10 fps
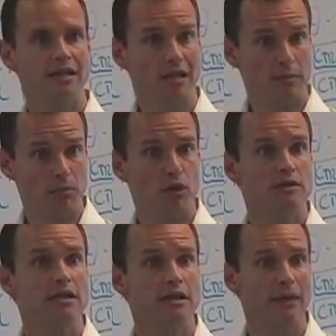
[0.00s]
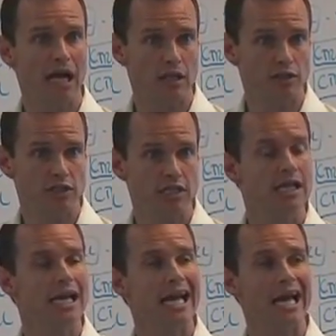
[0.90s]
they could be booked on the balance sheet
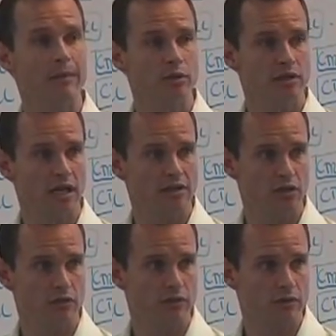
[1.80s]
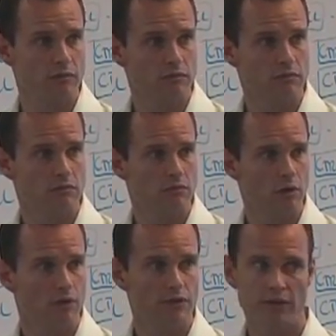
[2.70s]
and amortized
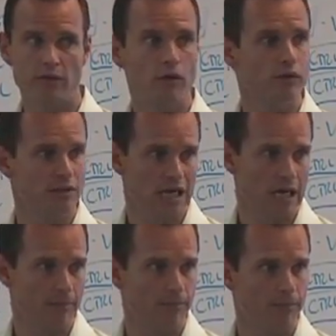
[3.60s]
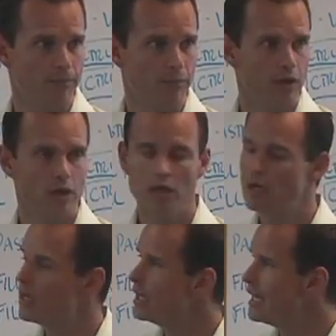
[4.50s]
over time.
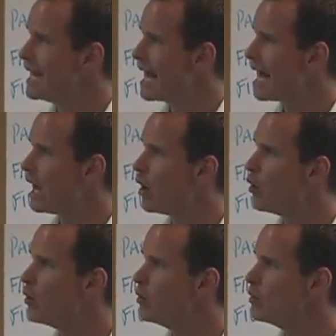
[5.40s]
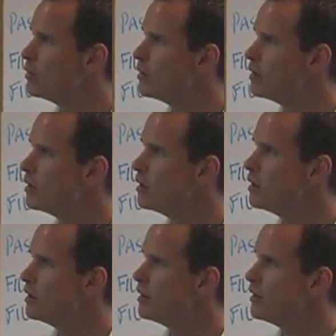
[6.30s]
Now,
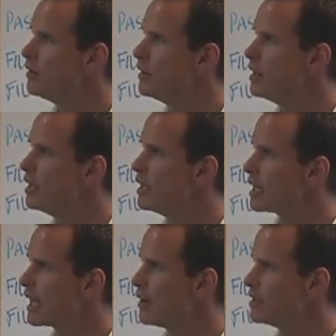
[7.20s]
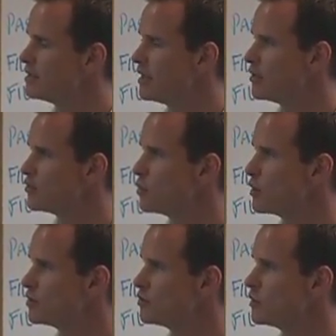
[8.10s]
the Accounting Standards
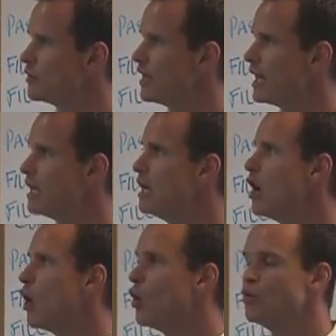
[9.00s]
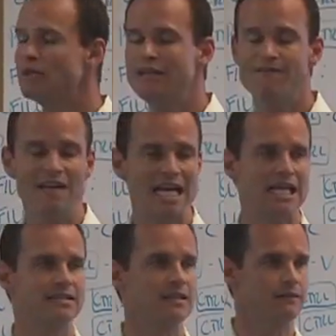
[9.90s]
Board has ruled that only
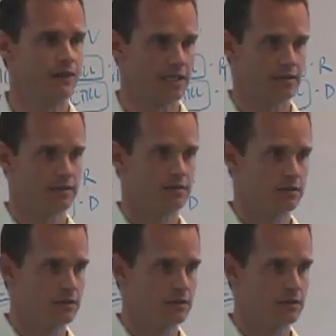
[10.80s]
financing fees